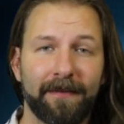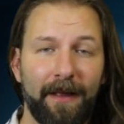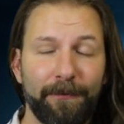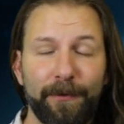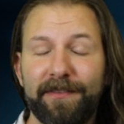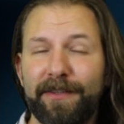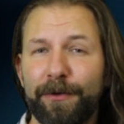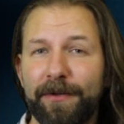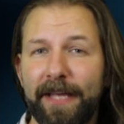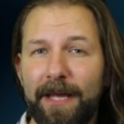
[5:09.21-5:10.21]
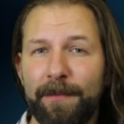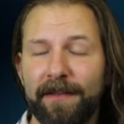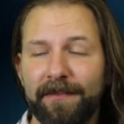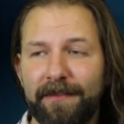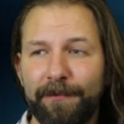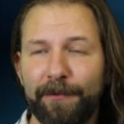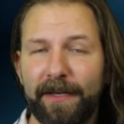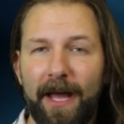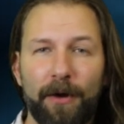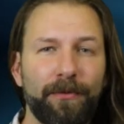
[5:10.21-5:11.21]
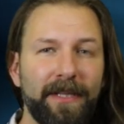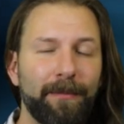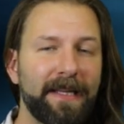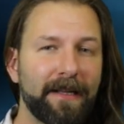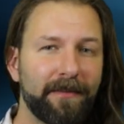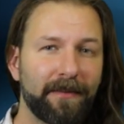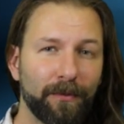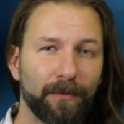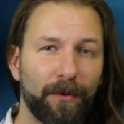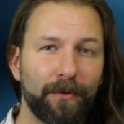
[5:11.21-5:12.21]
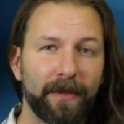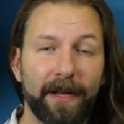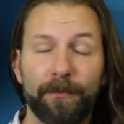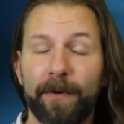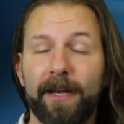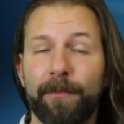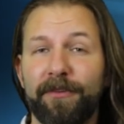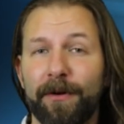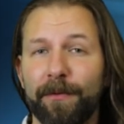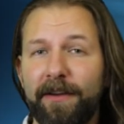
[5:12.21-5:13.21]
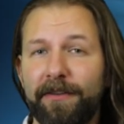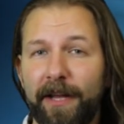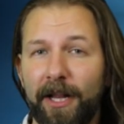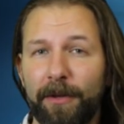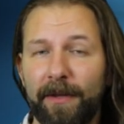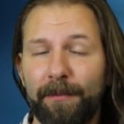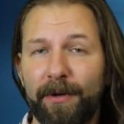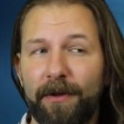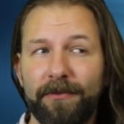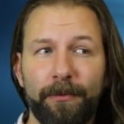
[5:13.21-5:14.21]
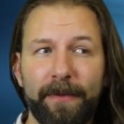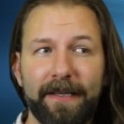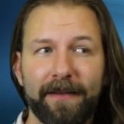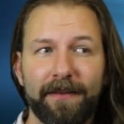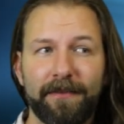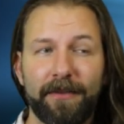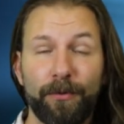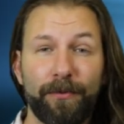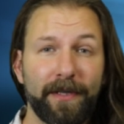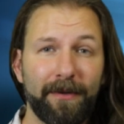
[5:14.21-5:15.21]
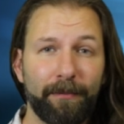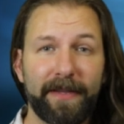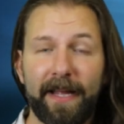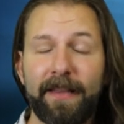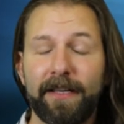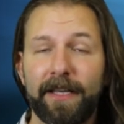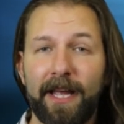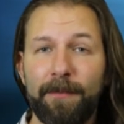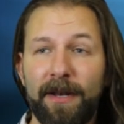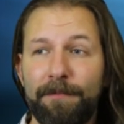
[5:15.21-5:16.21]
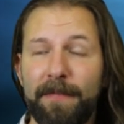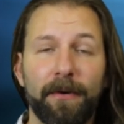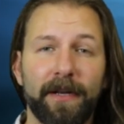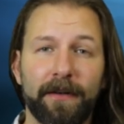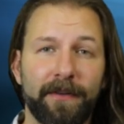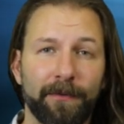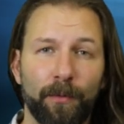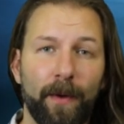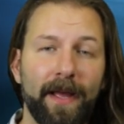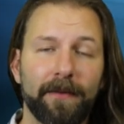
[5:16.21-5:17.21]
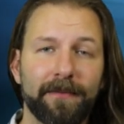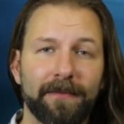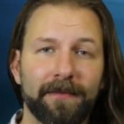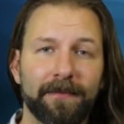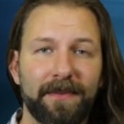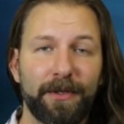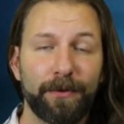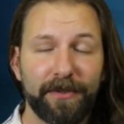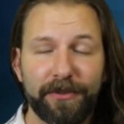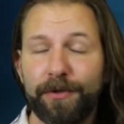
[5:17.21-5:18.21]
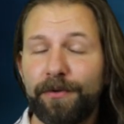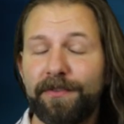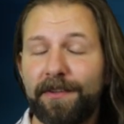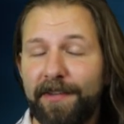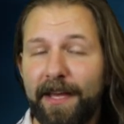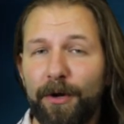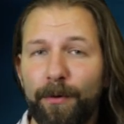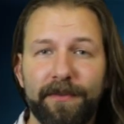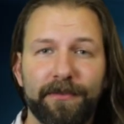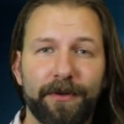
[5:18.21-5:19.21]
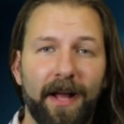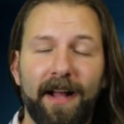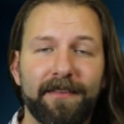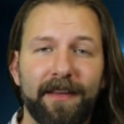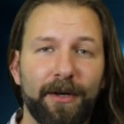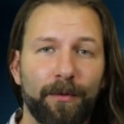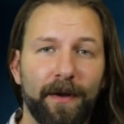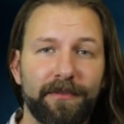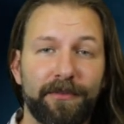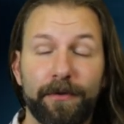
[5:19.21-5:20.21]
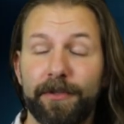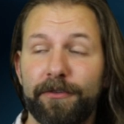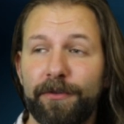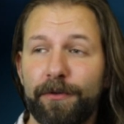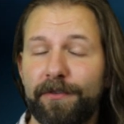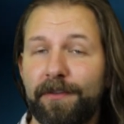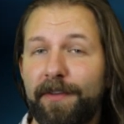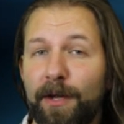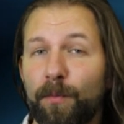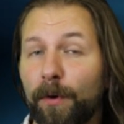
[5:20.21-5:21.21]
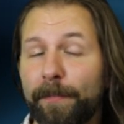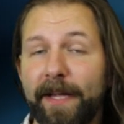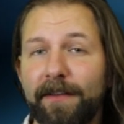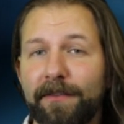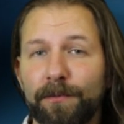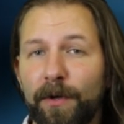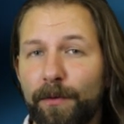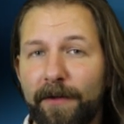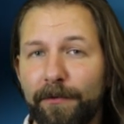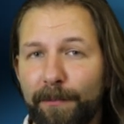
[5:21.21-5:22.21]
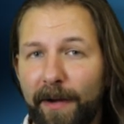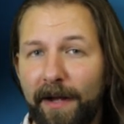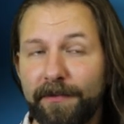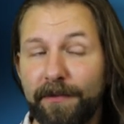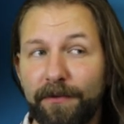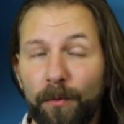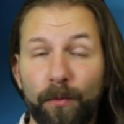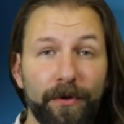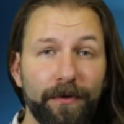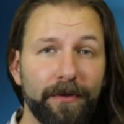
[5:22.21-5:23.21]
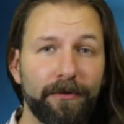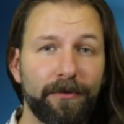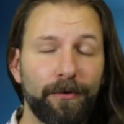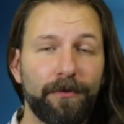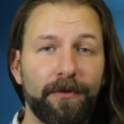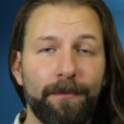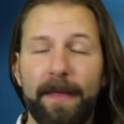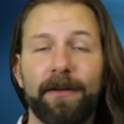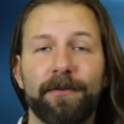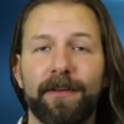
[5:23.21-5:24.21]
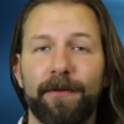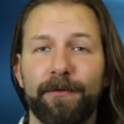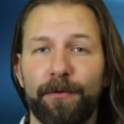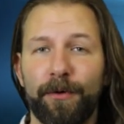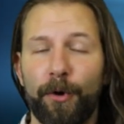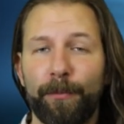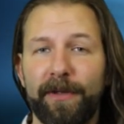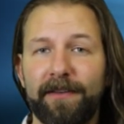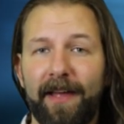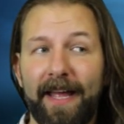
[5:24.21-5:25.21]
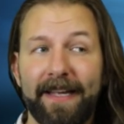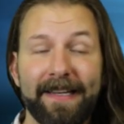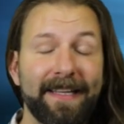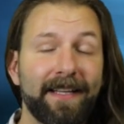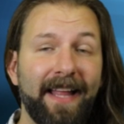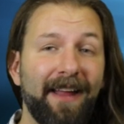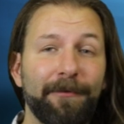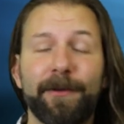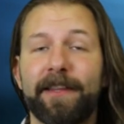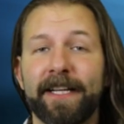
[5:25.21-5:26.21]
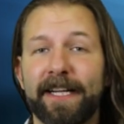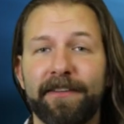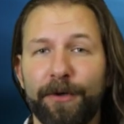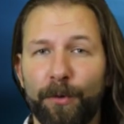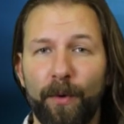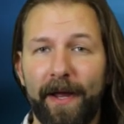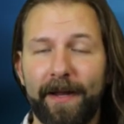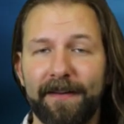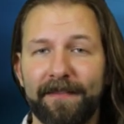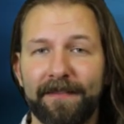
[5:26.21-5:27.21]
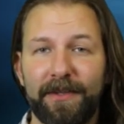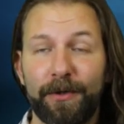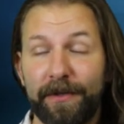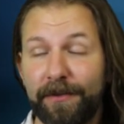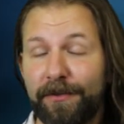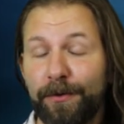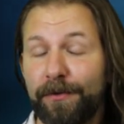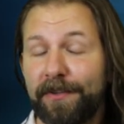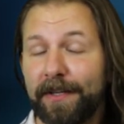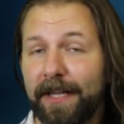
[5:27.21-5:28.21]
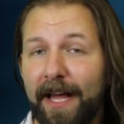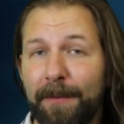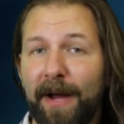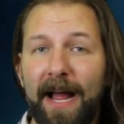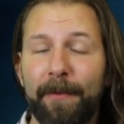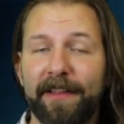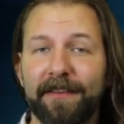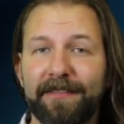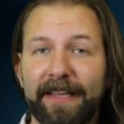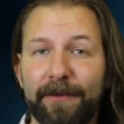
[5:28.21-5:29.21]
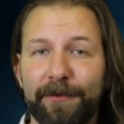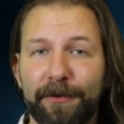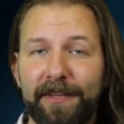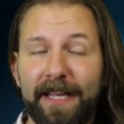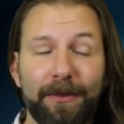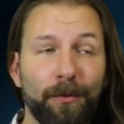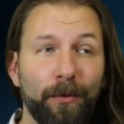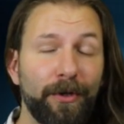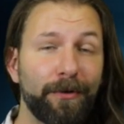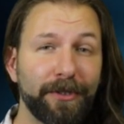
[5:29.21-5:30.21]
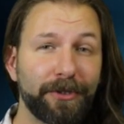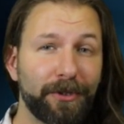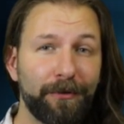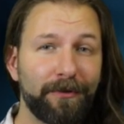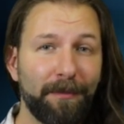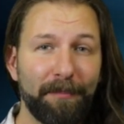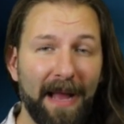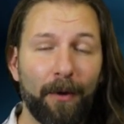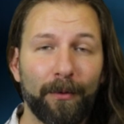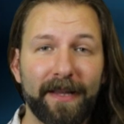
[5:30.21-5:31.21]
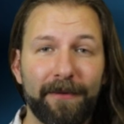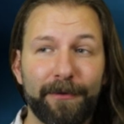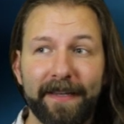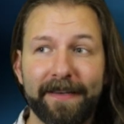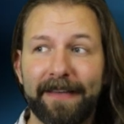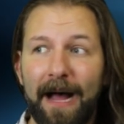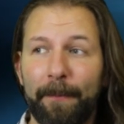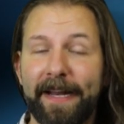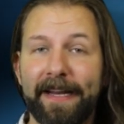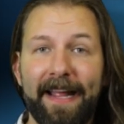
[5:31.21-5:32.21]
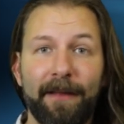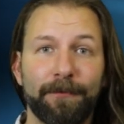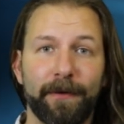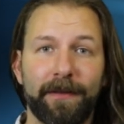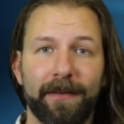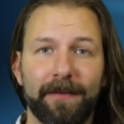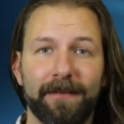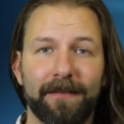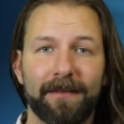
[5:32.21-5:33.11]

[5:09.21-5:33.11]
Every single game is different, not only because of the roguelike random generation element, but also because you can play the game in a myriad of different ways. You can choose to take quests or not take quests, you can choose to take warp gates and run away from bosses, or you can choose to make yourself into an OP tank and kill everything that gets in your way. You can choose to glide by by the skin of your teeth, or you can choose to power level and dominate everything.